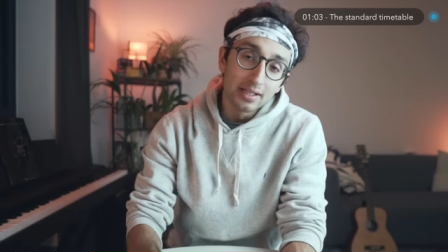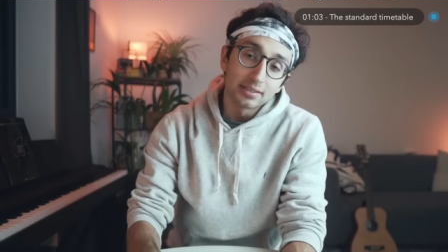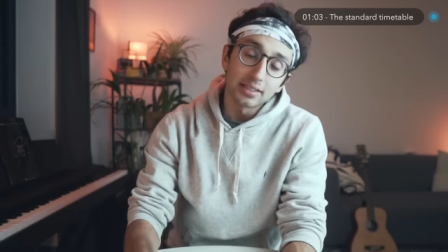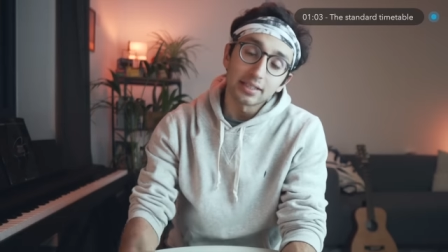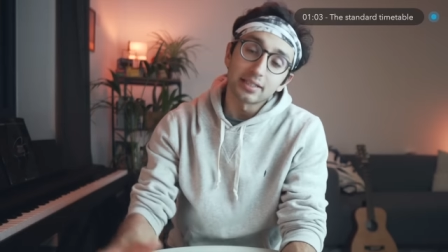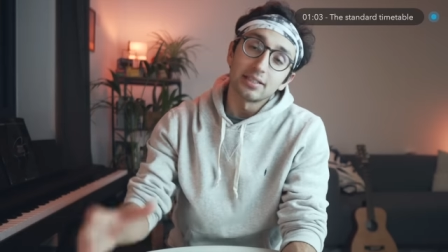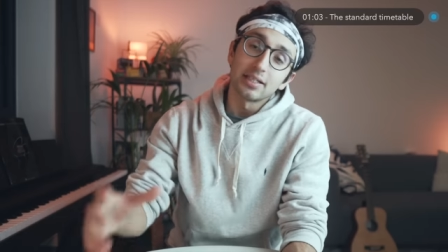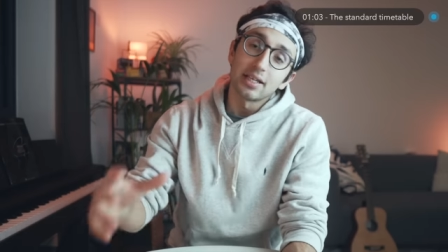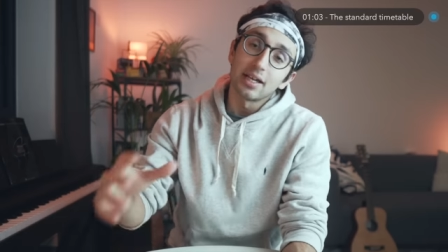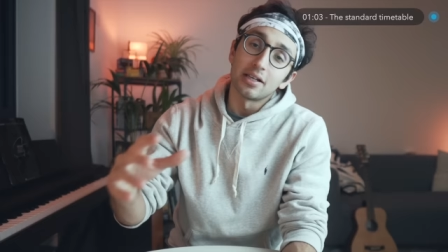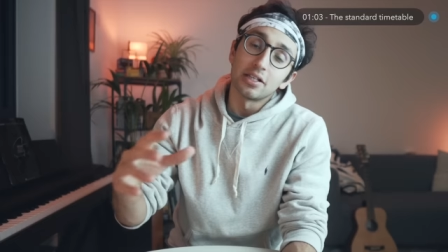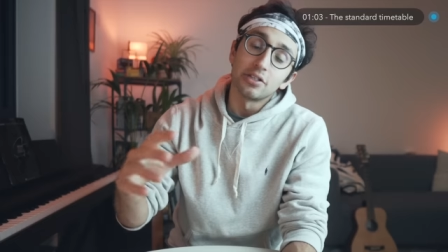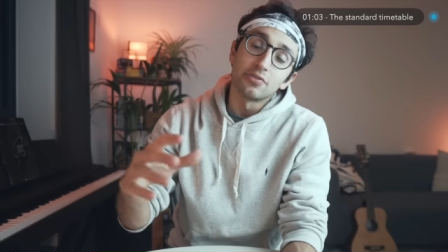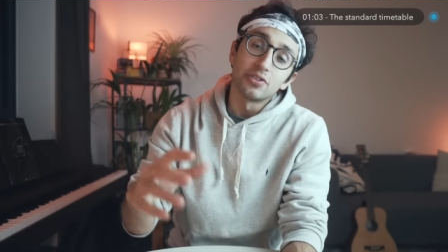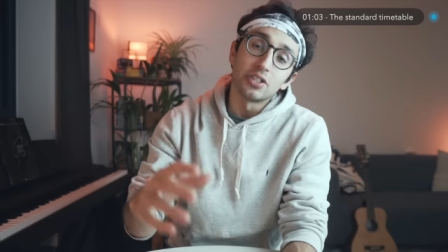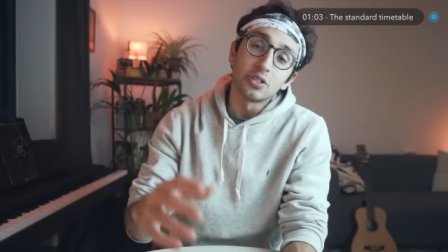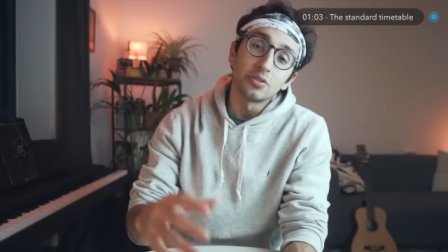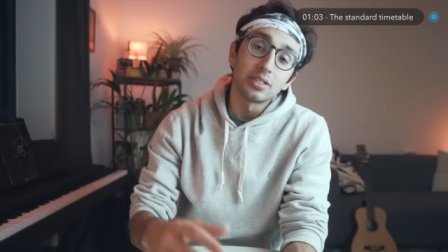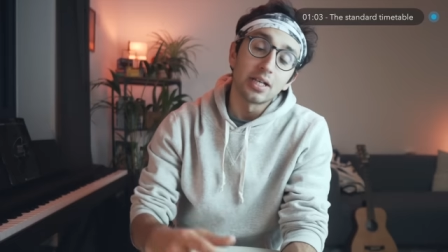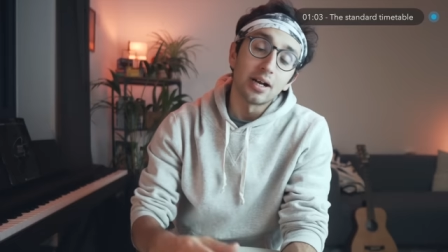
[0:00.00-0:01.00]
Secondly, I'll
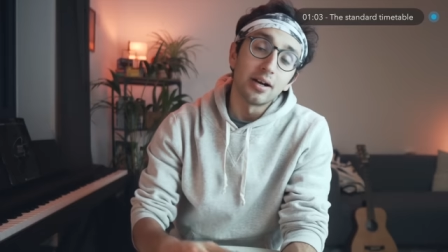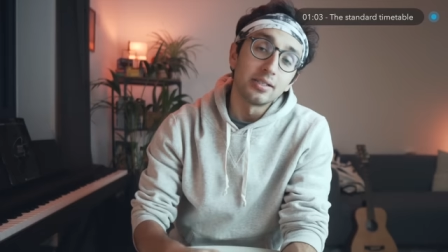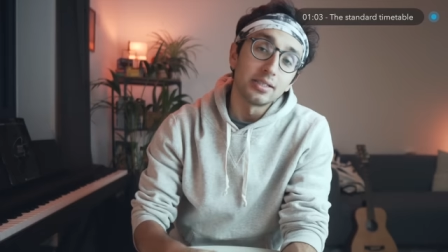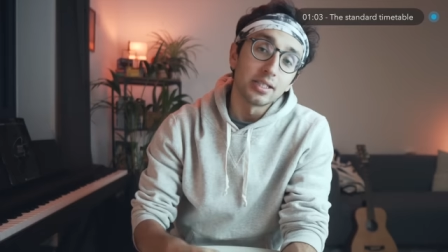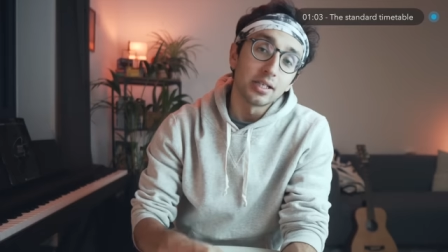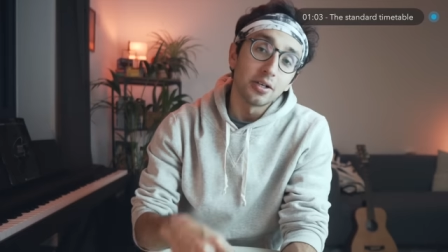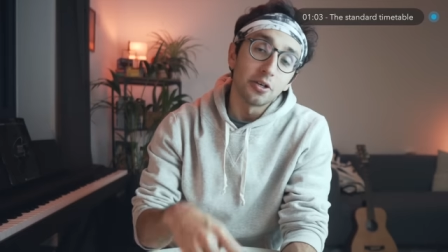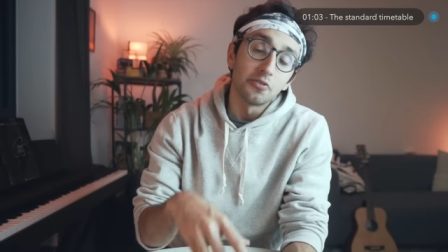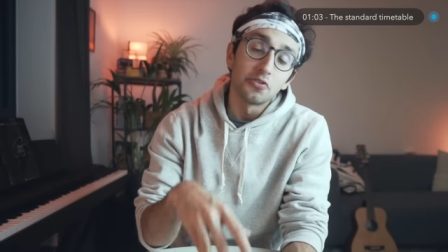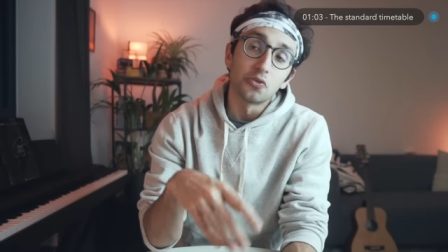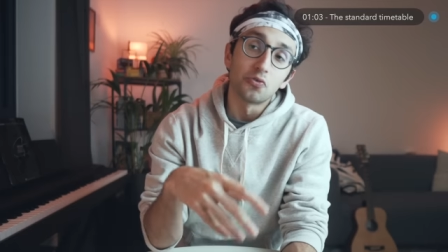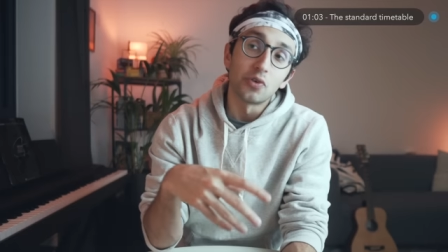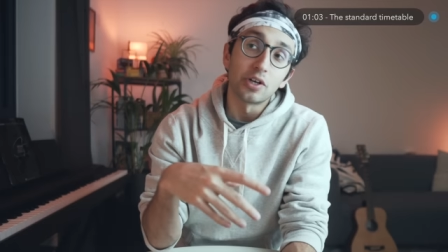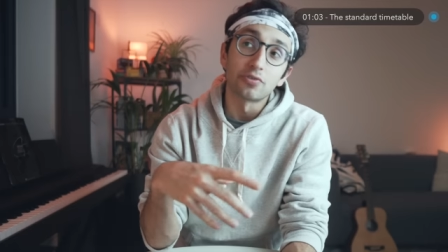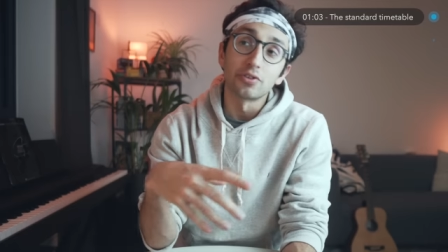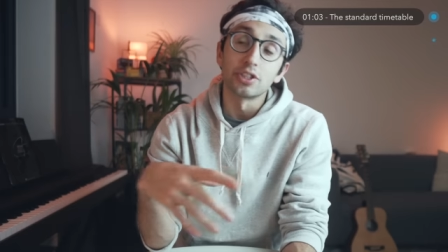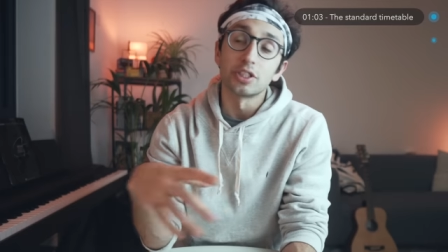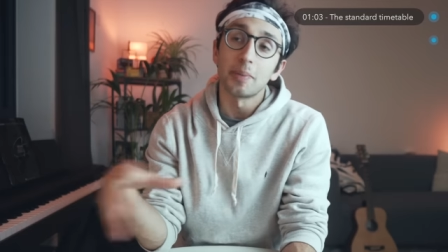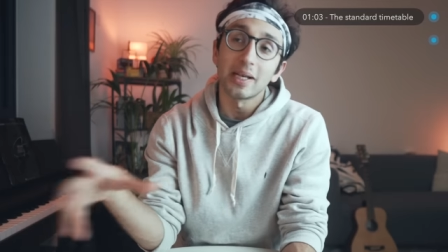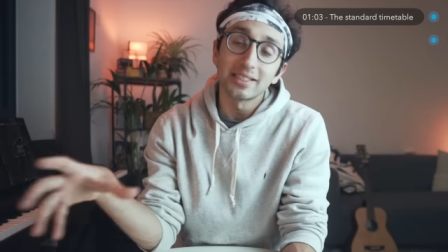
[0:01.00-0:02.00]
introduce the idea of the
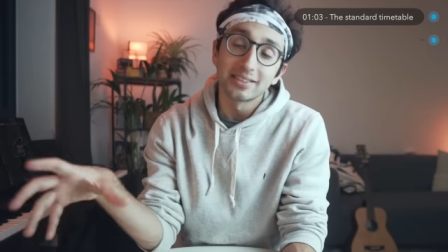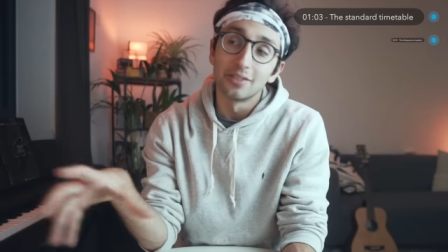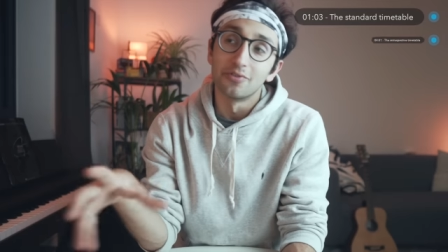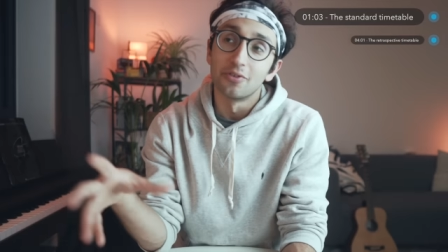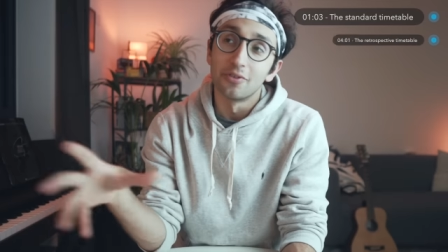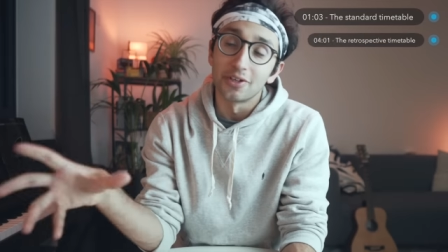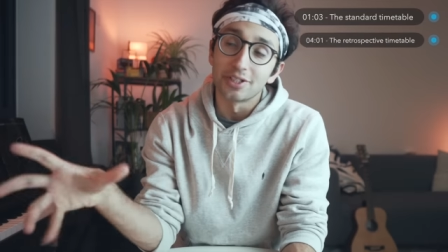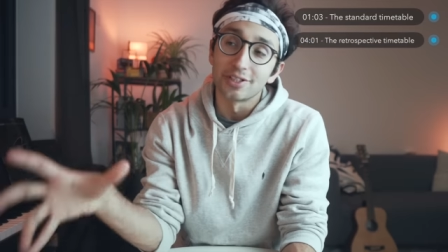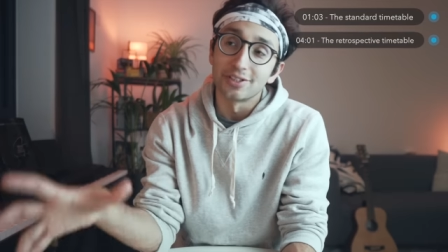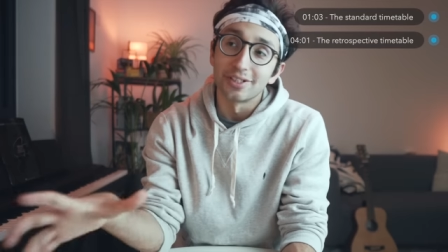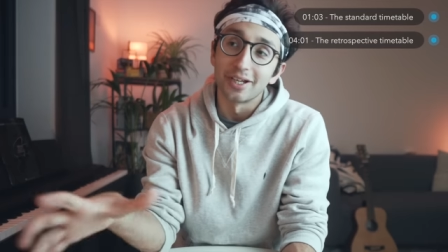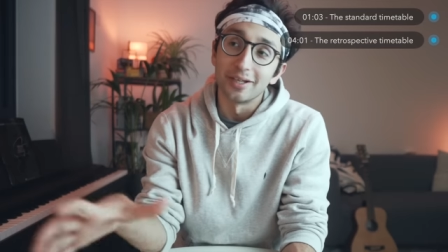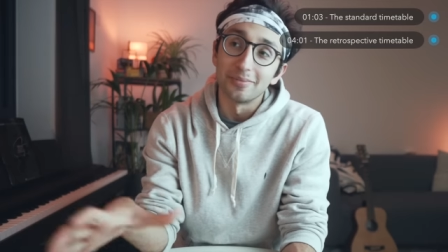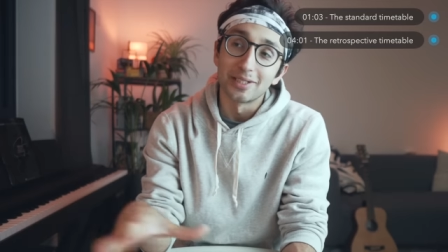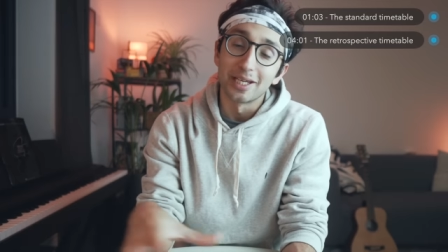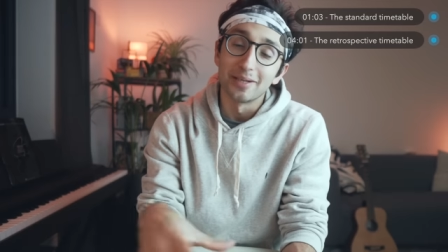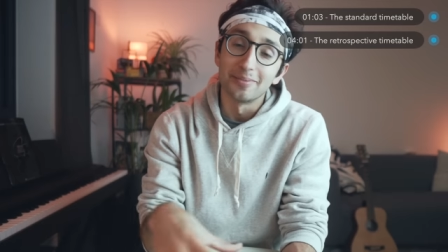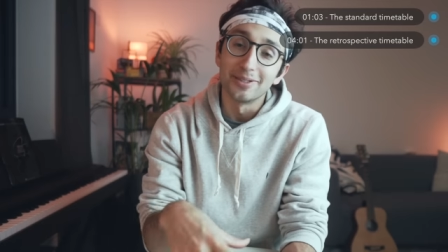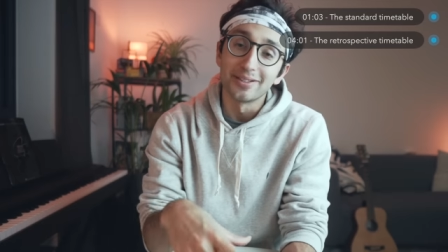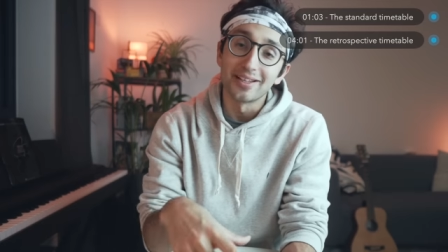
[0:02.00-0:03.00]
retrospective revision
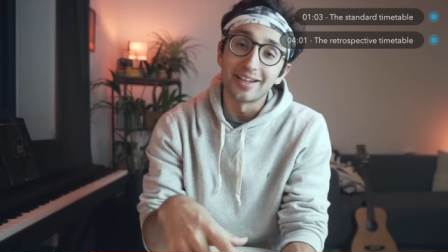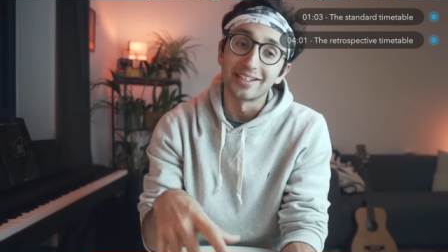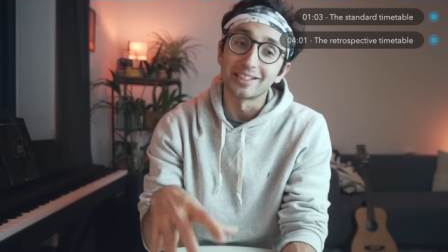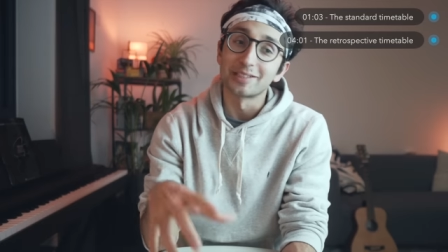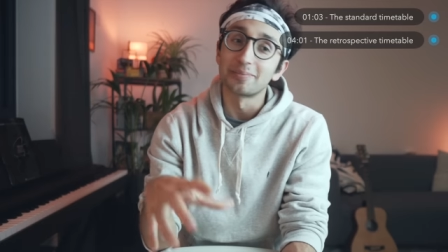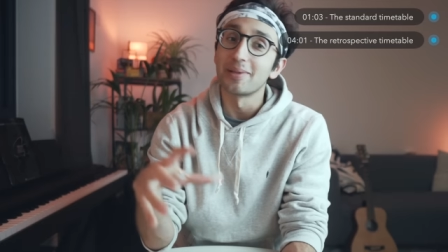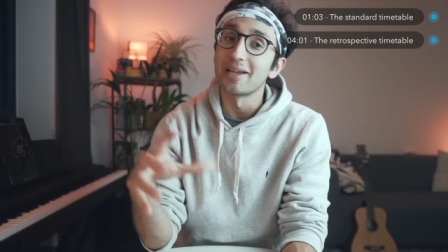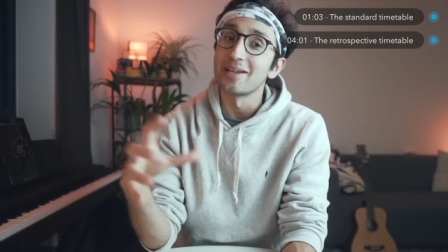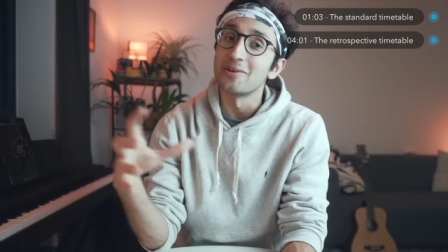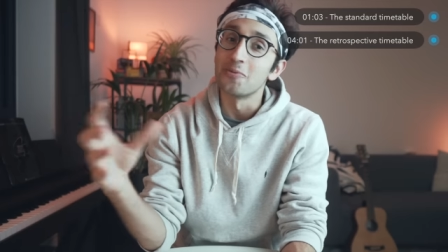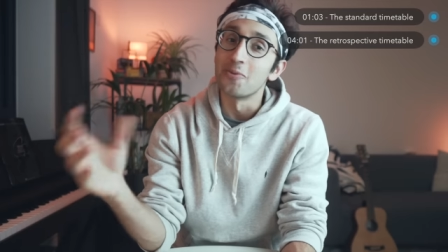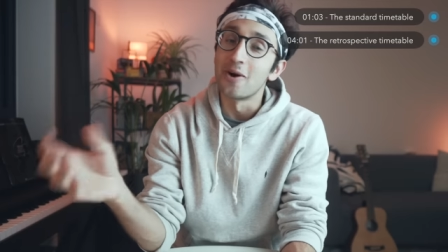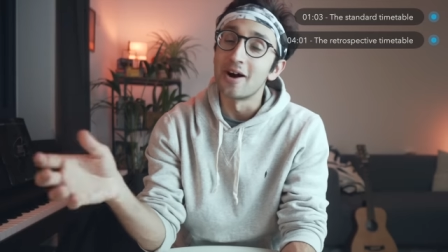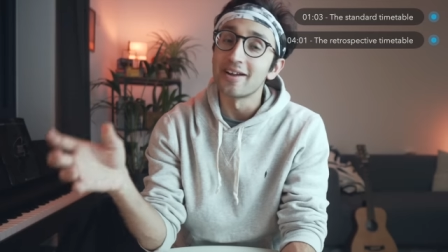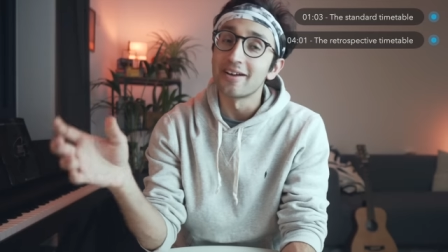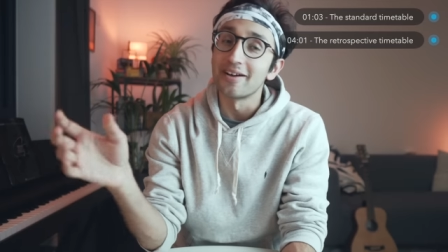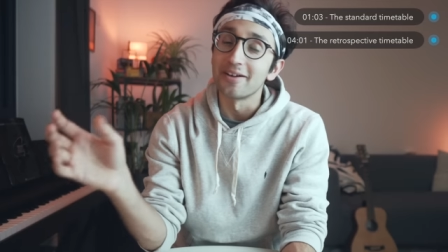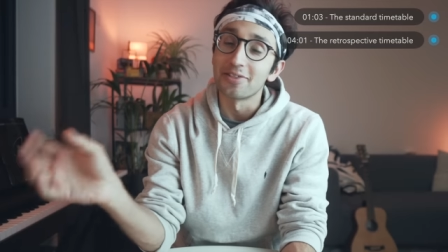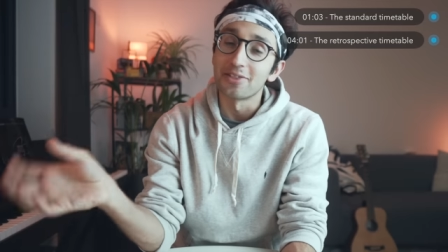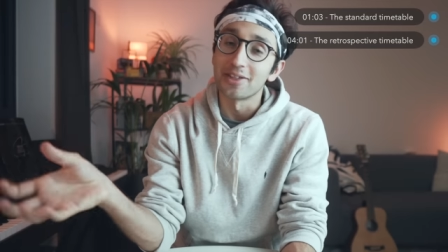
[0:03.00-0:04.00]
timetable and explain
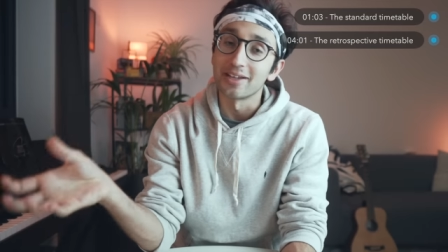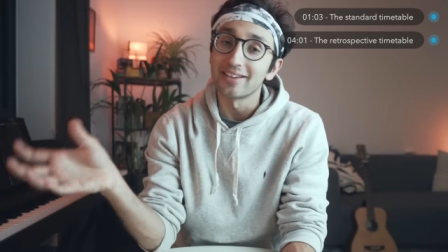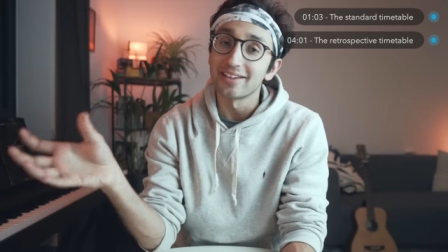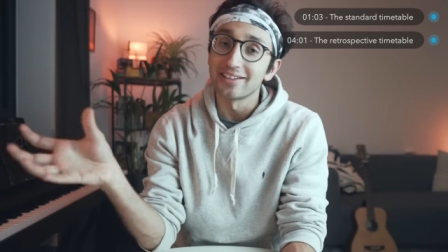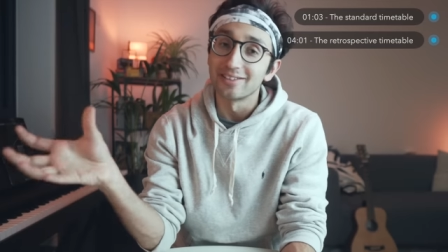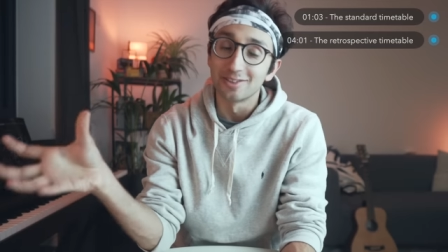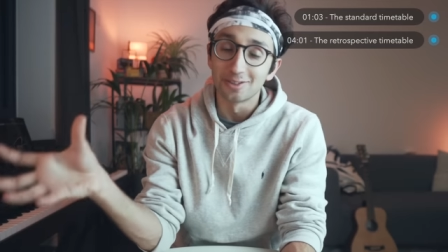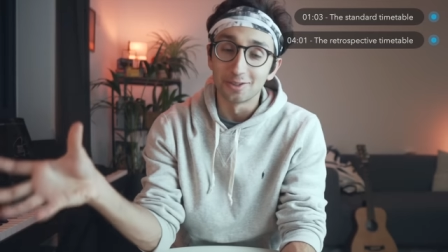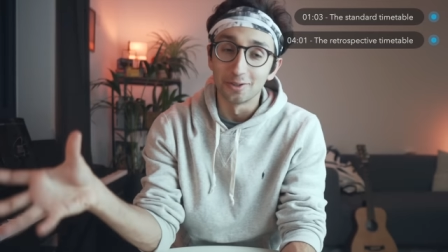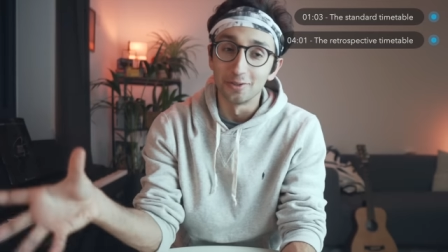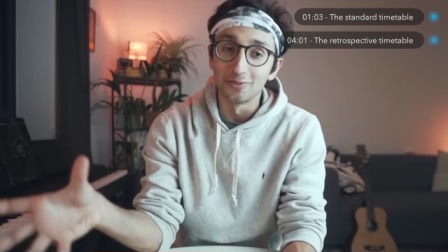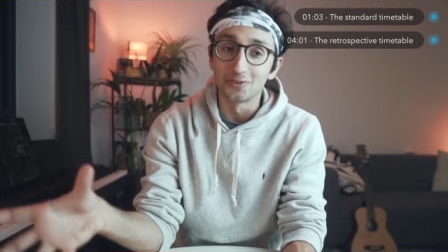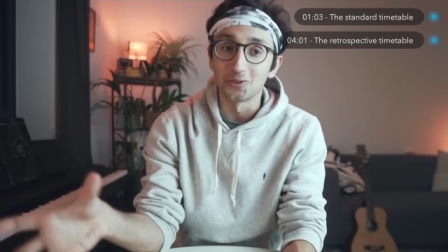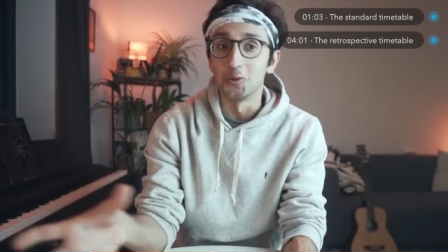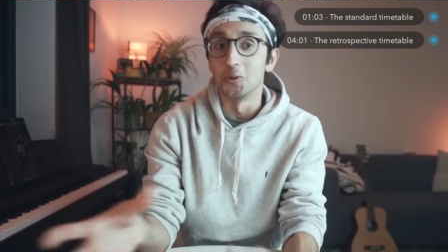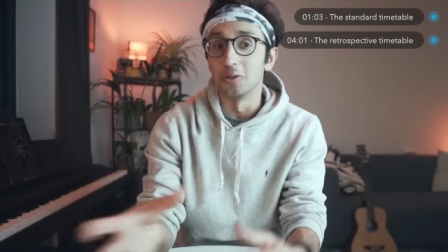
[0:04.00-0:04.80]
why I think it solves